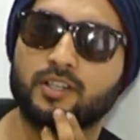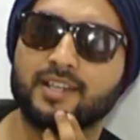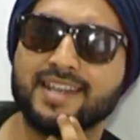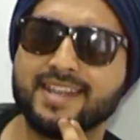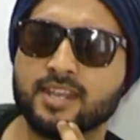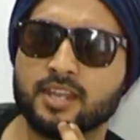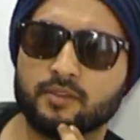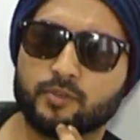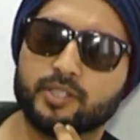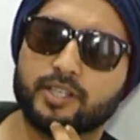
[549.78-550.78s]

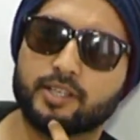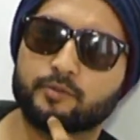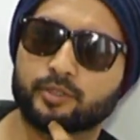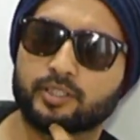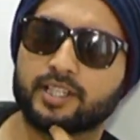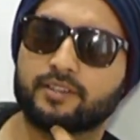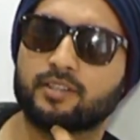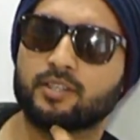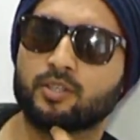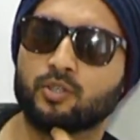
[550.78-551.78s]
Never ever. I
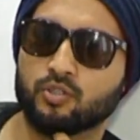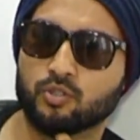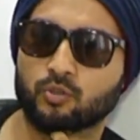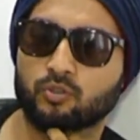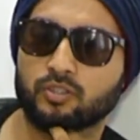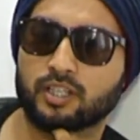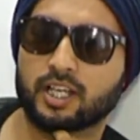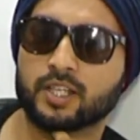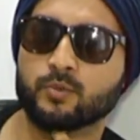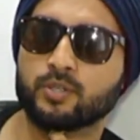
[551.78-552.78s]
think no.
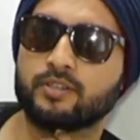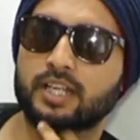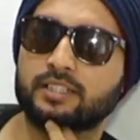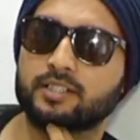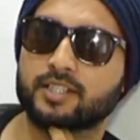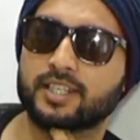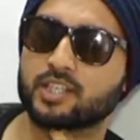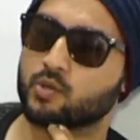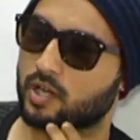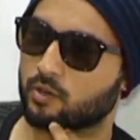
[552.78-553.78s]
I would rather take
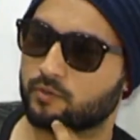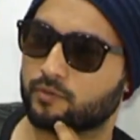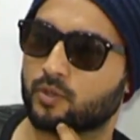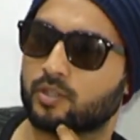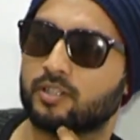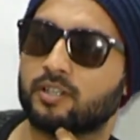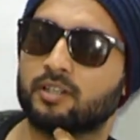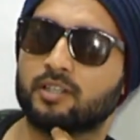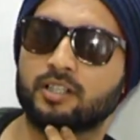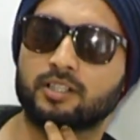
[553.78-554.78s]
you out for
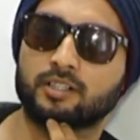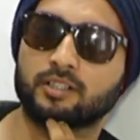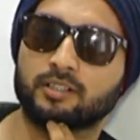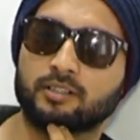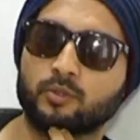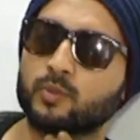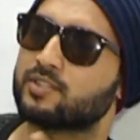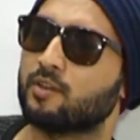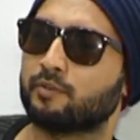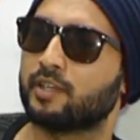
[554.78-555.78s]
what's
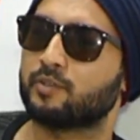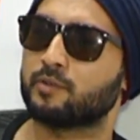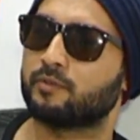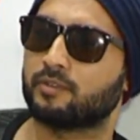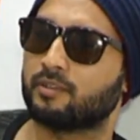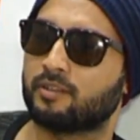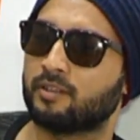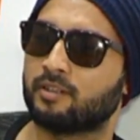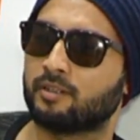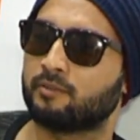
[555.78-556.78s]
your favorite
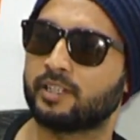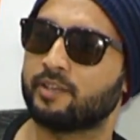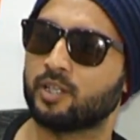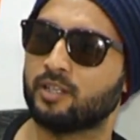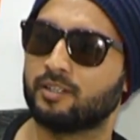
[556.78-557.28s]
flavor?